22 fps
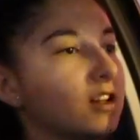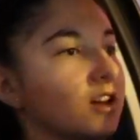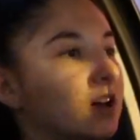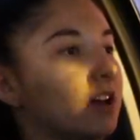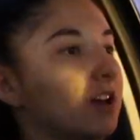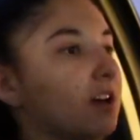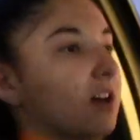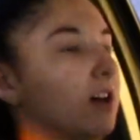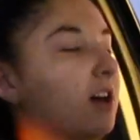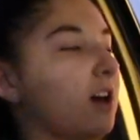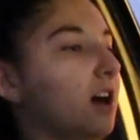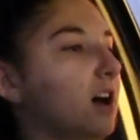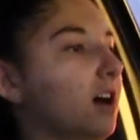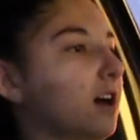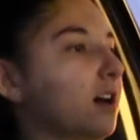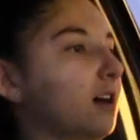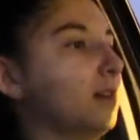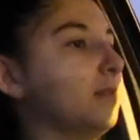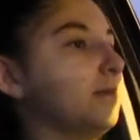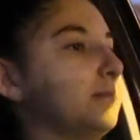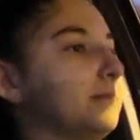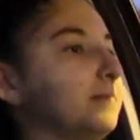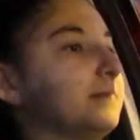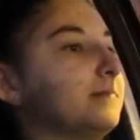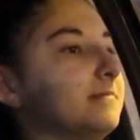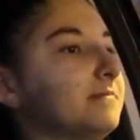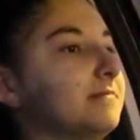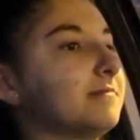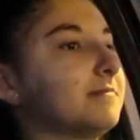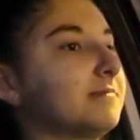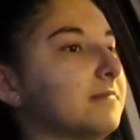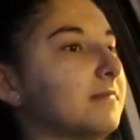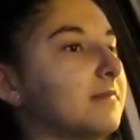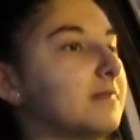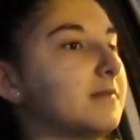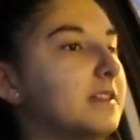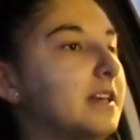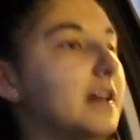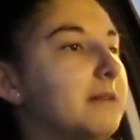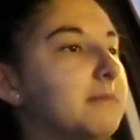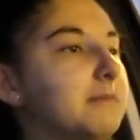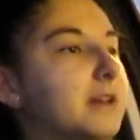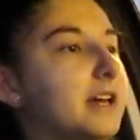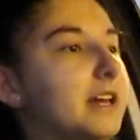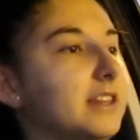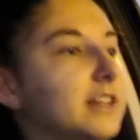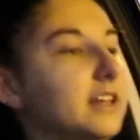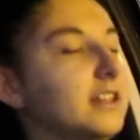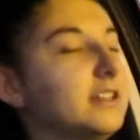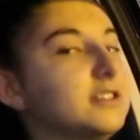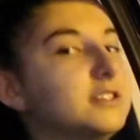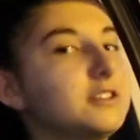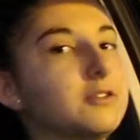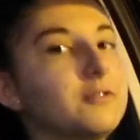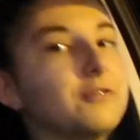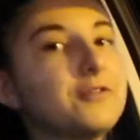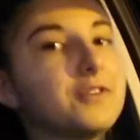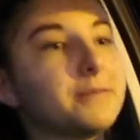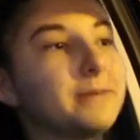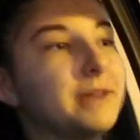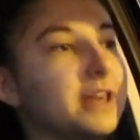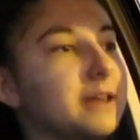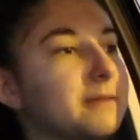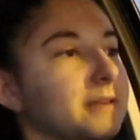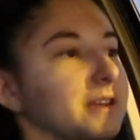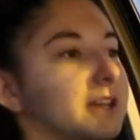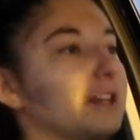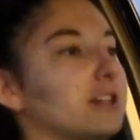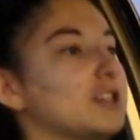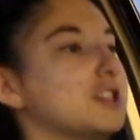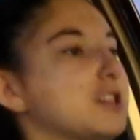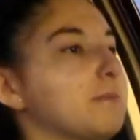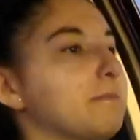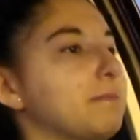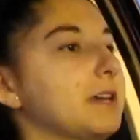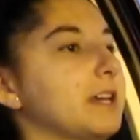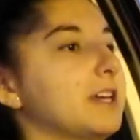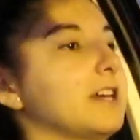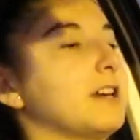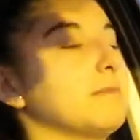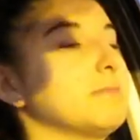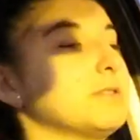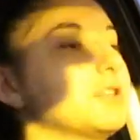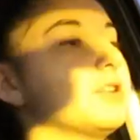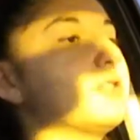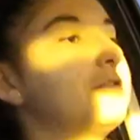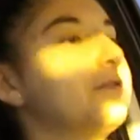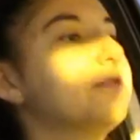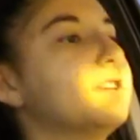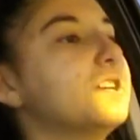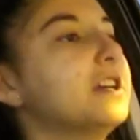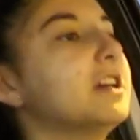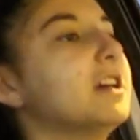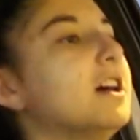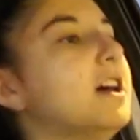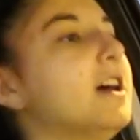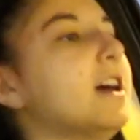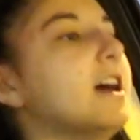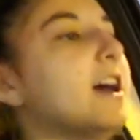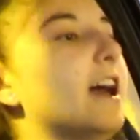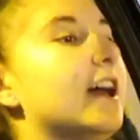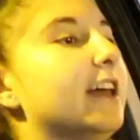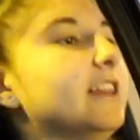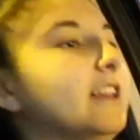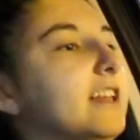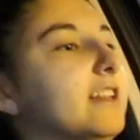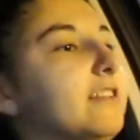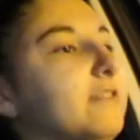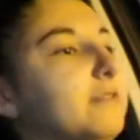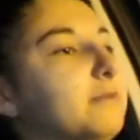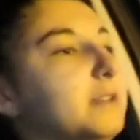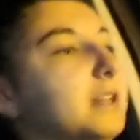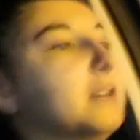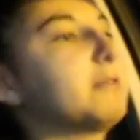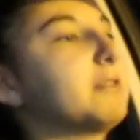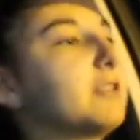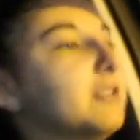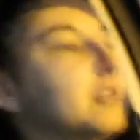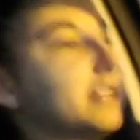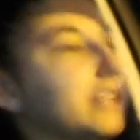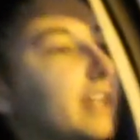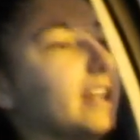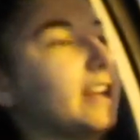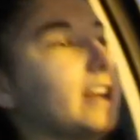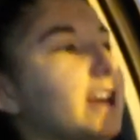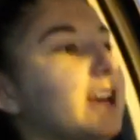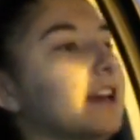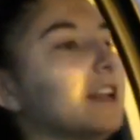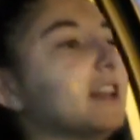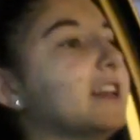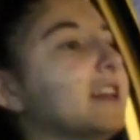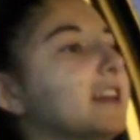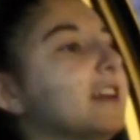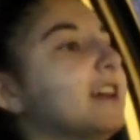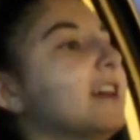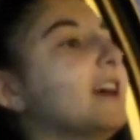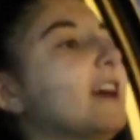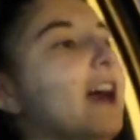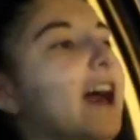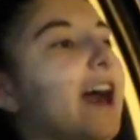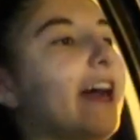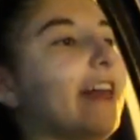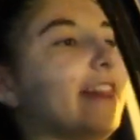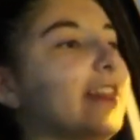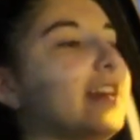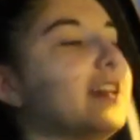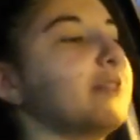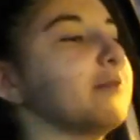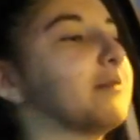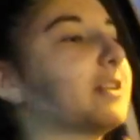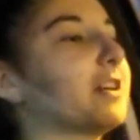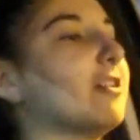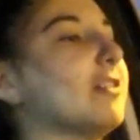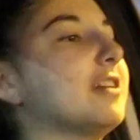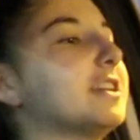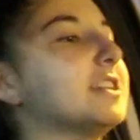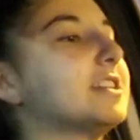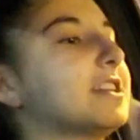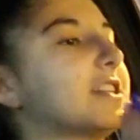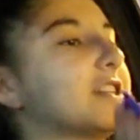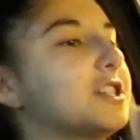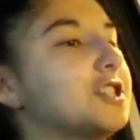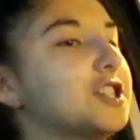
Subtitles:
Yep. And then, so from Camp Connection, I'm picking up Sophie. And then from there, we're going to get Annie. And then we're going to the